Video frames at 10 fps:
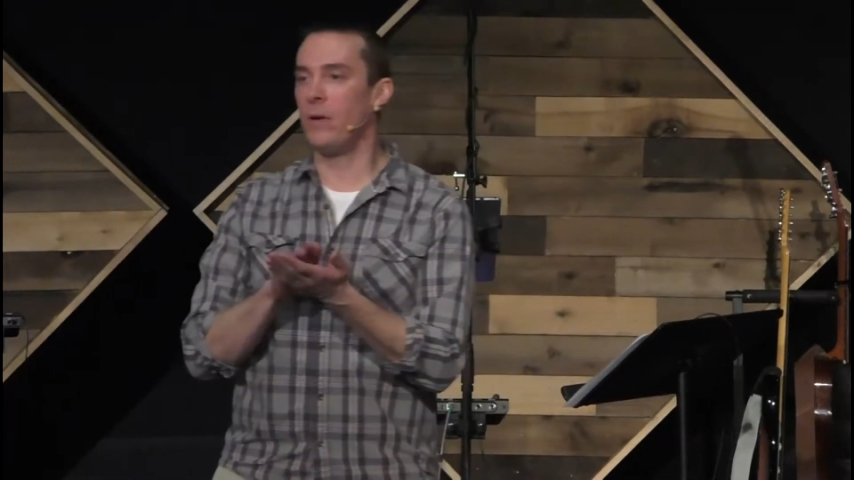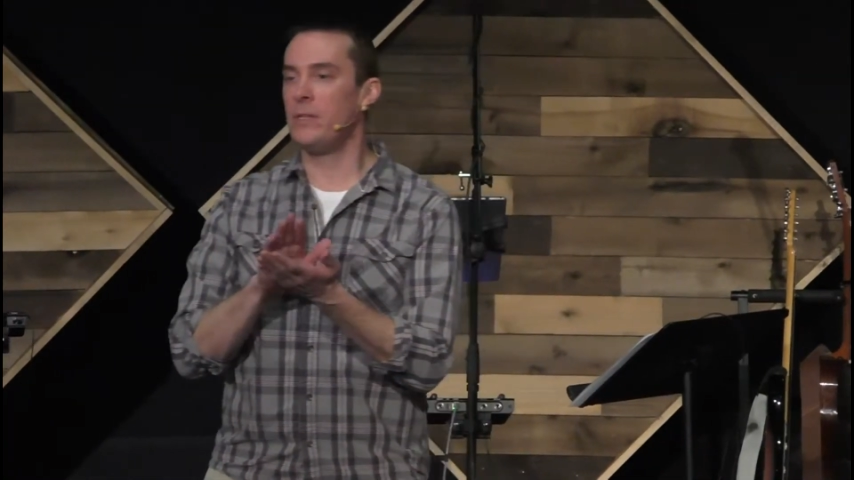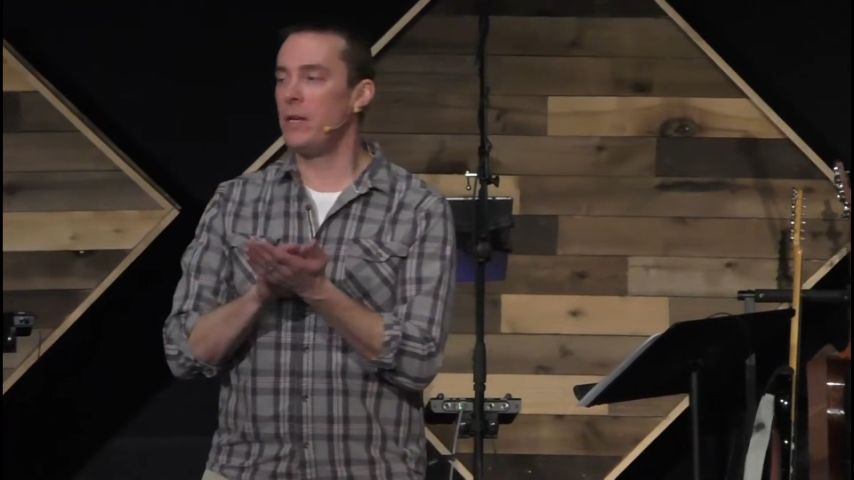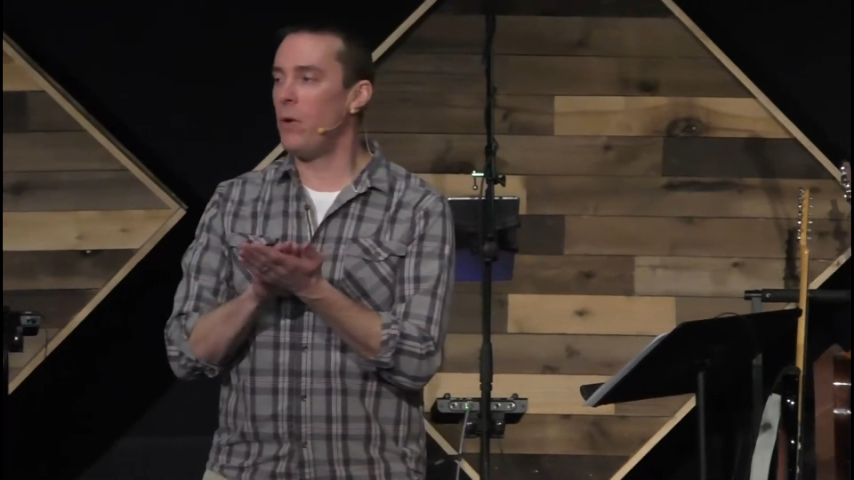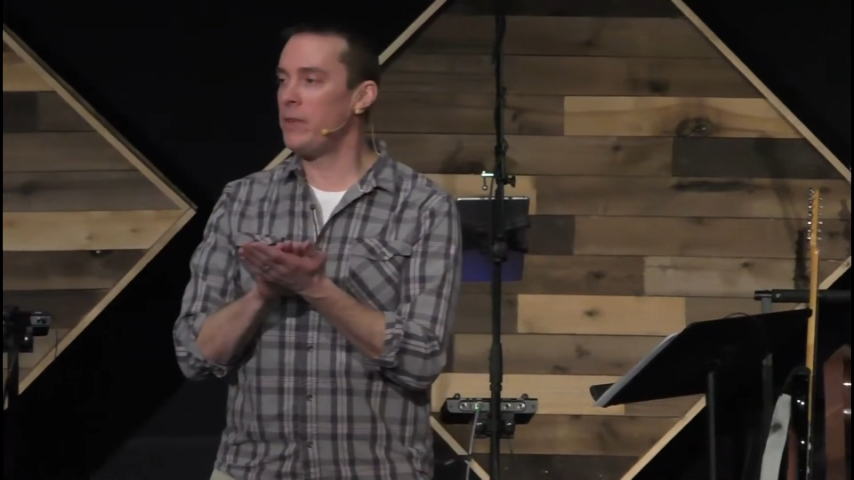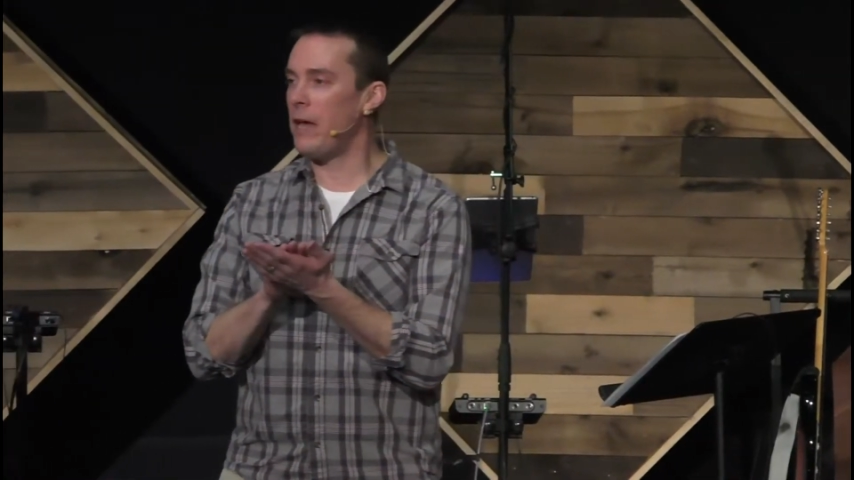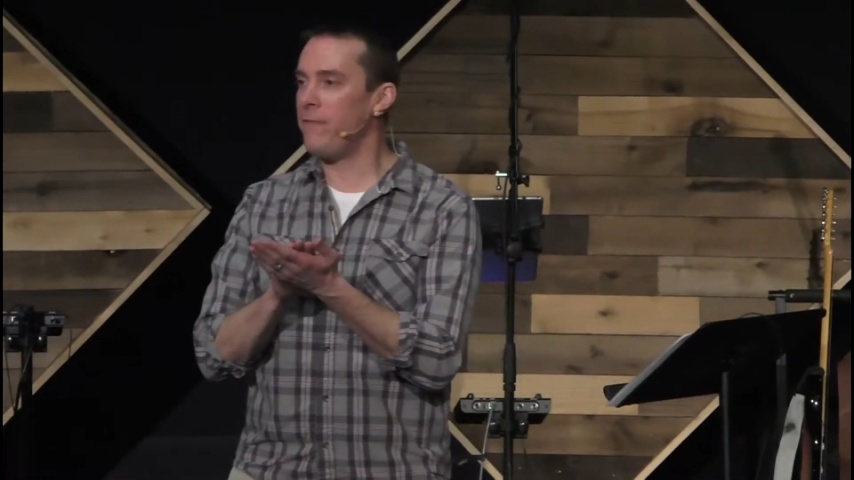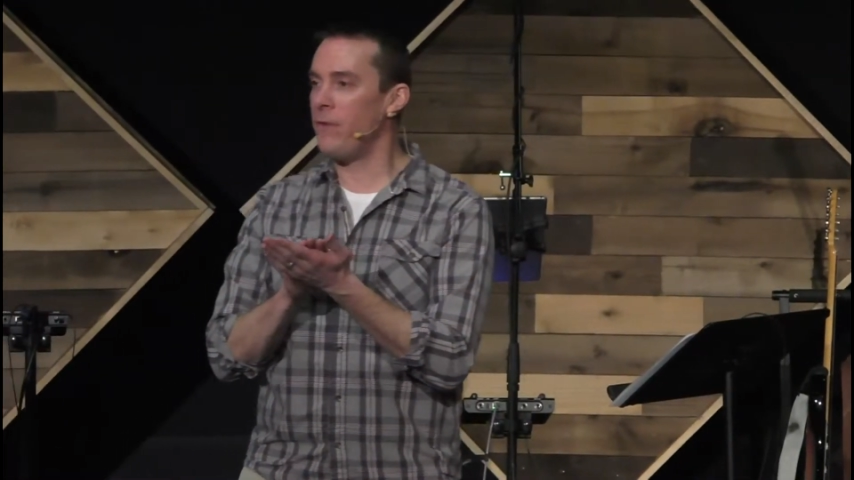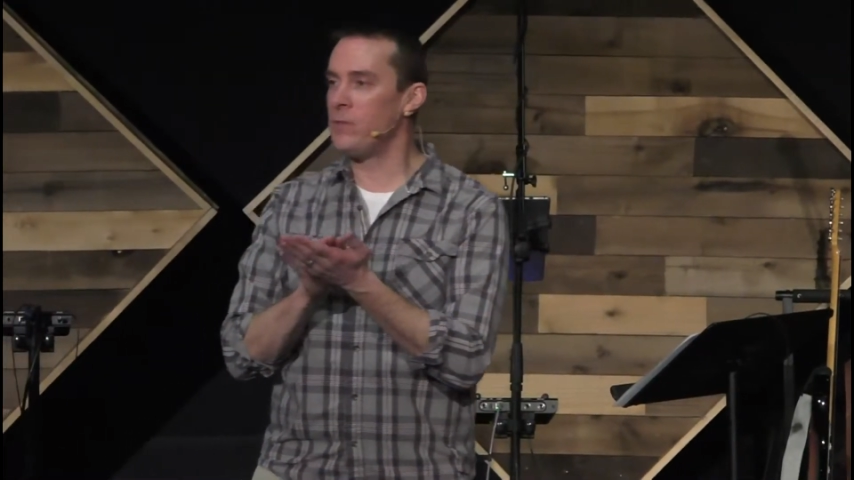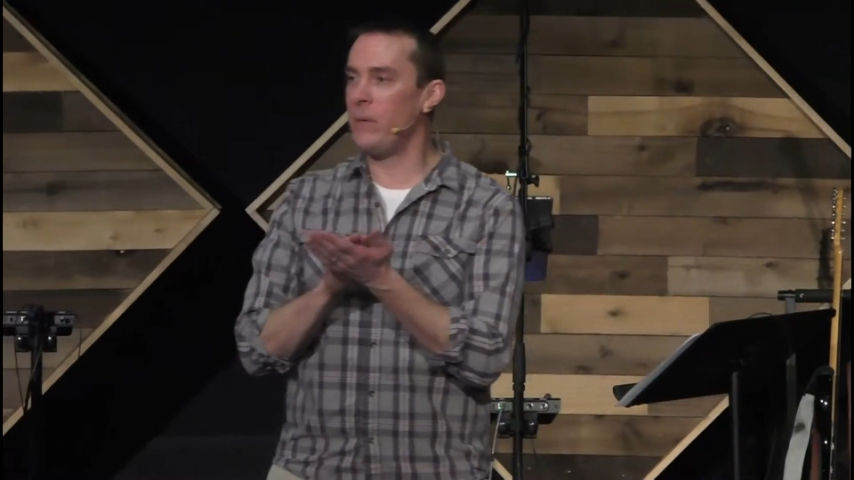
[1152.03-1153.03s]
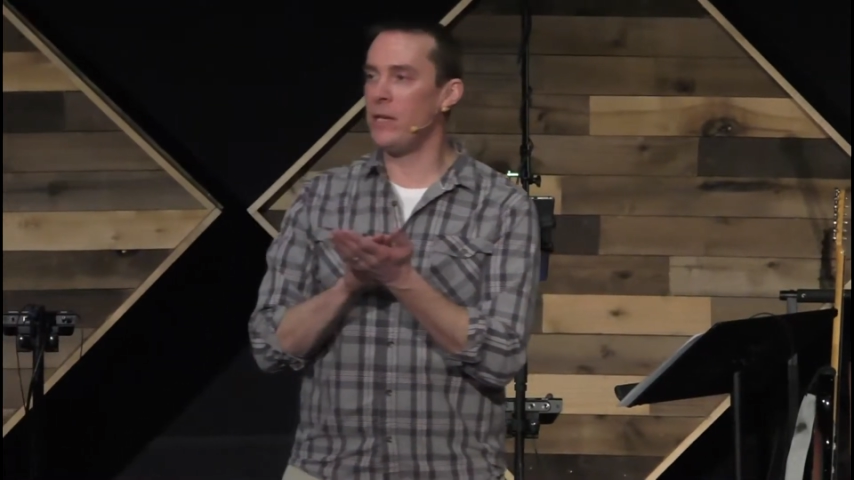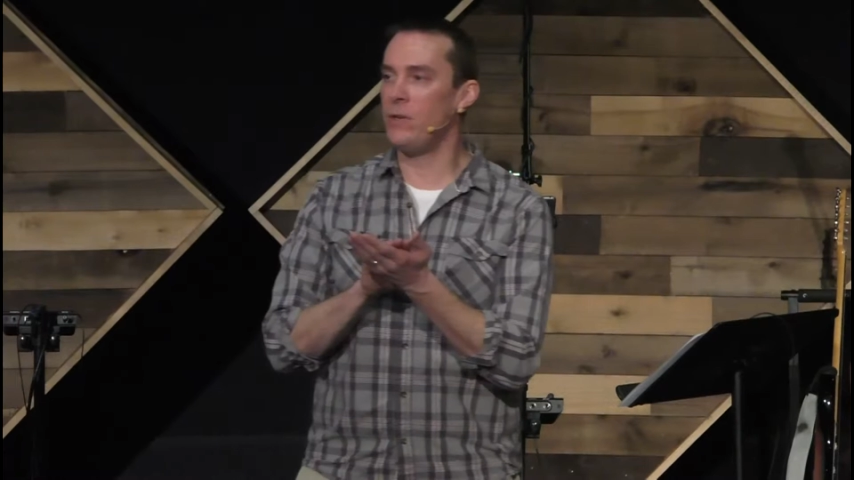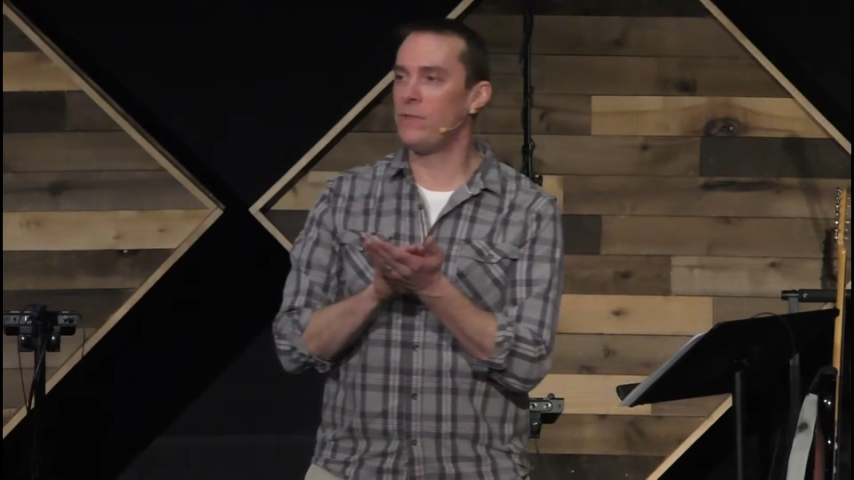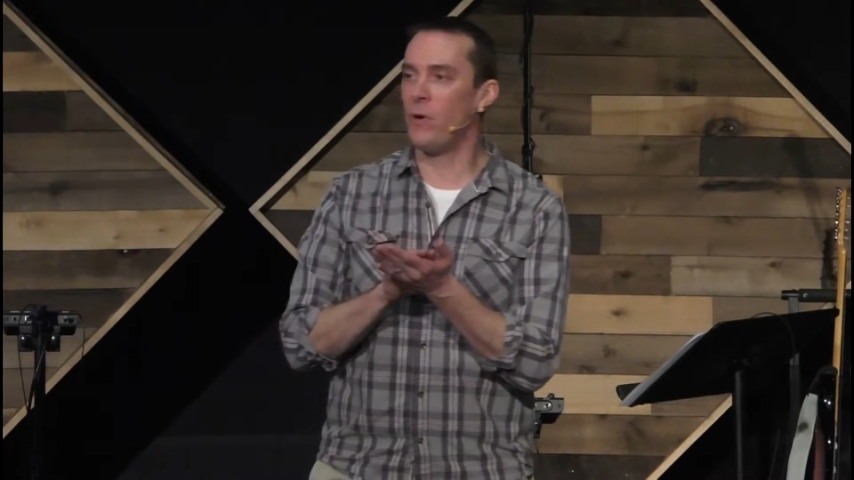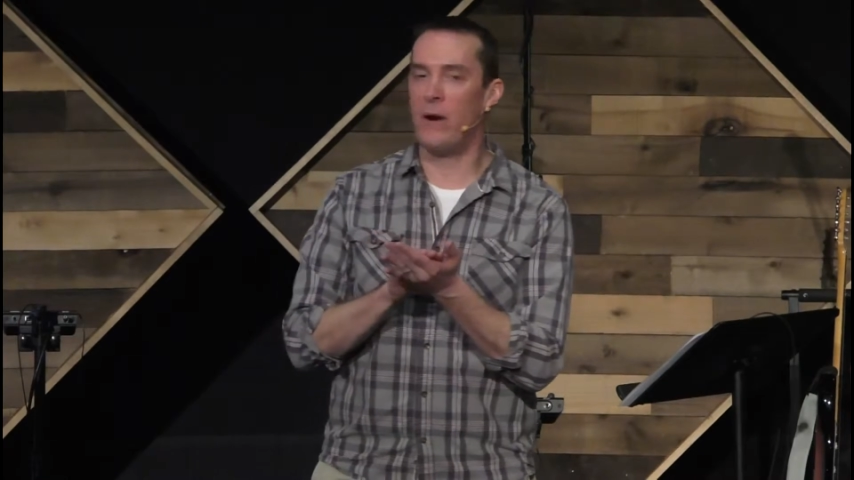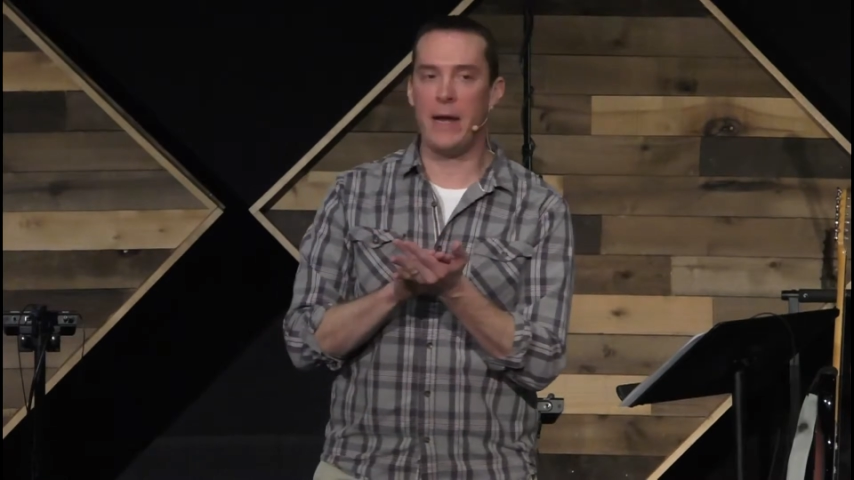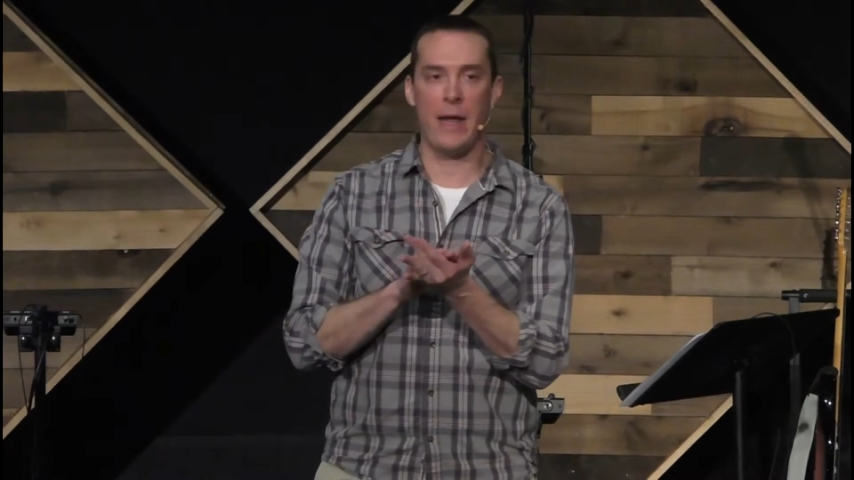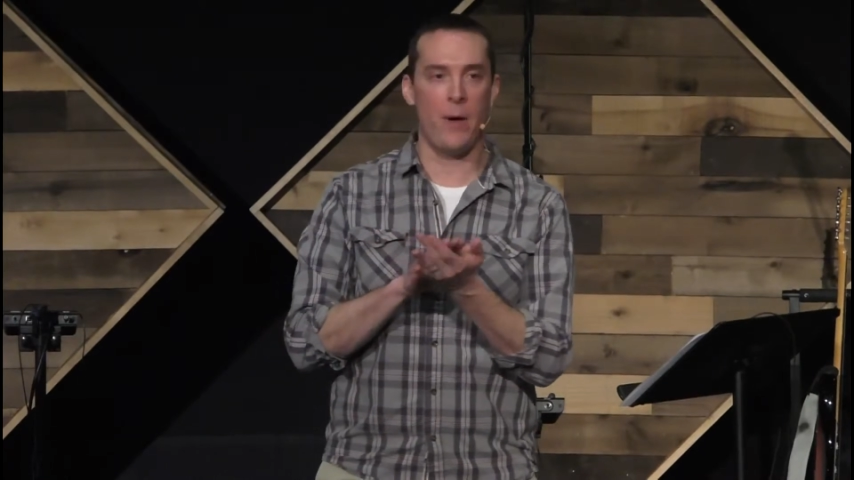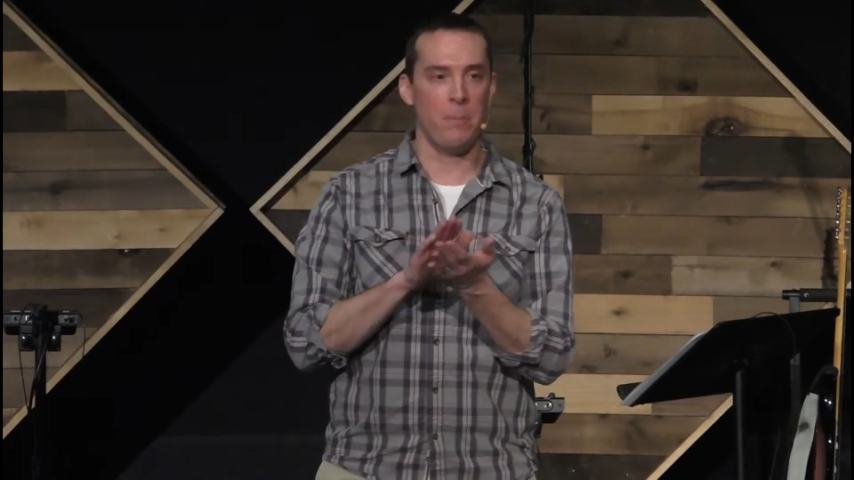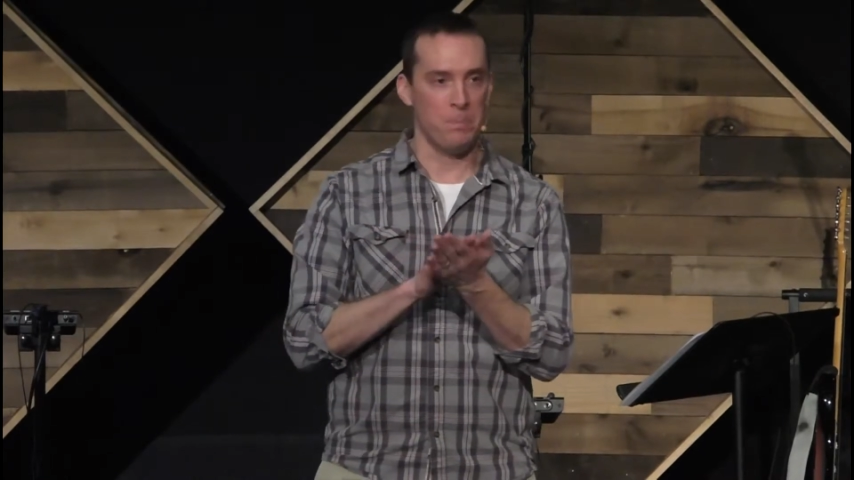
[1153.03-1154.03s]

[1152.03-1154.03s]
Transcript: Do you know what that phone's being used for right now?